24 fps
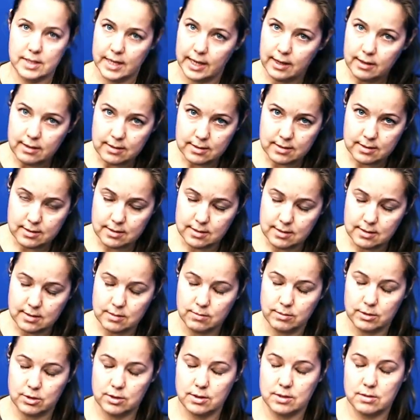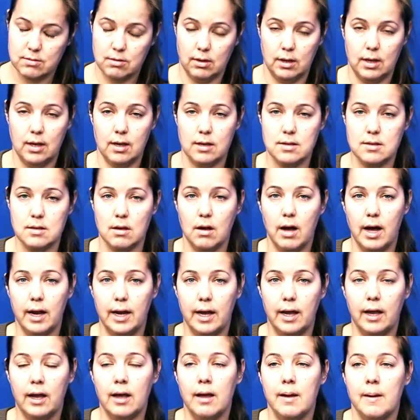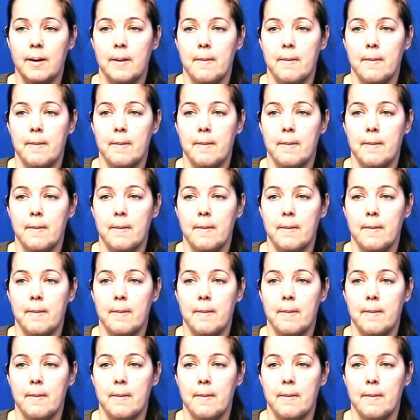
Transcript: texts, which is really exciting.